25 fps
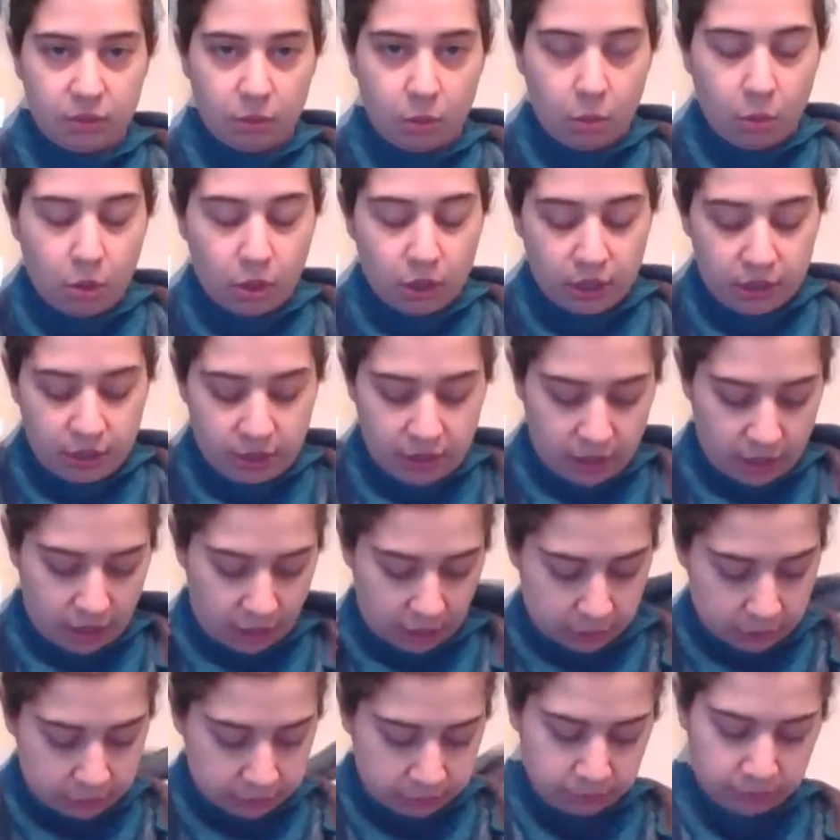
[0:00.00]
Or, you
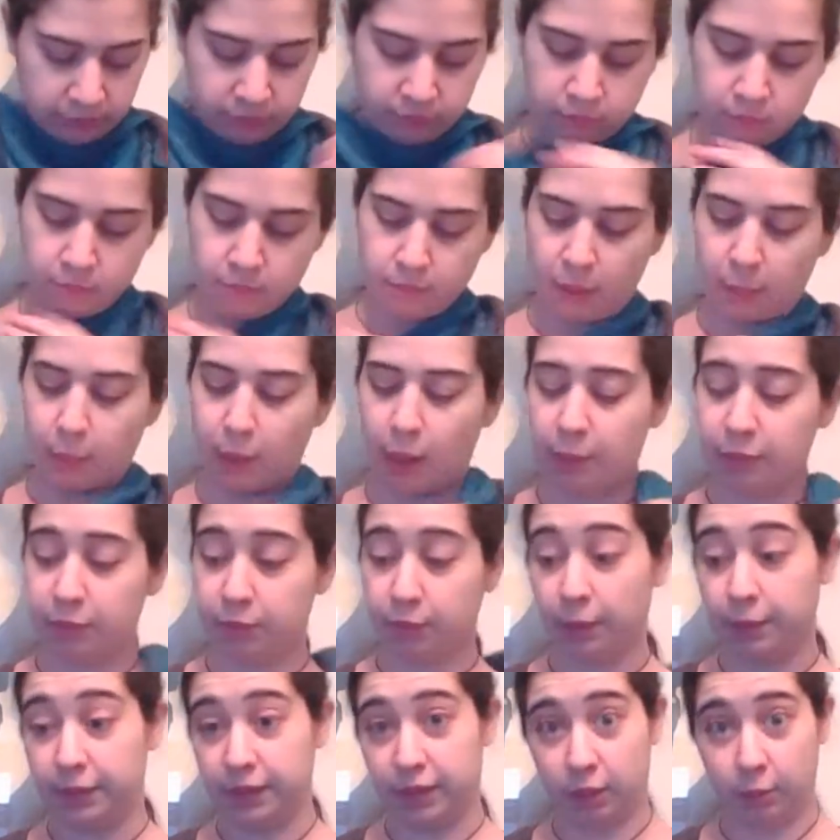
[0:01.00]
know, my mom's
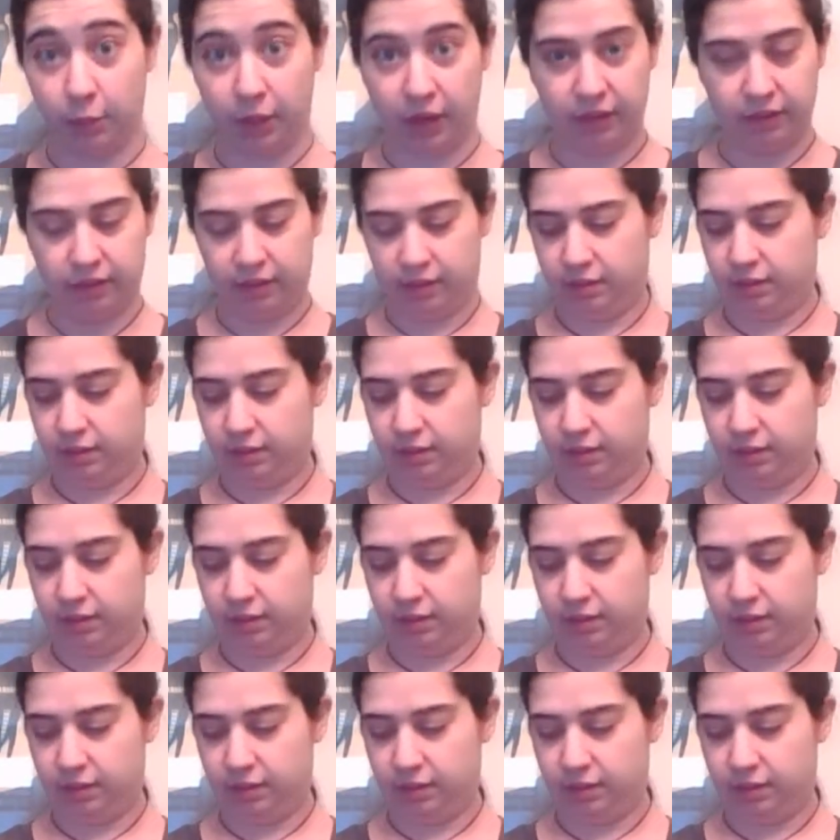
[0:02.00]
probably going to wear it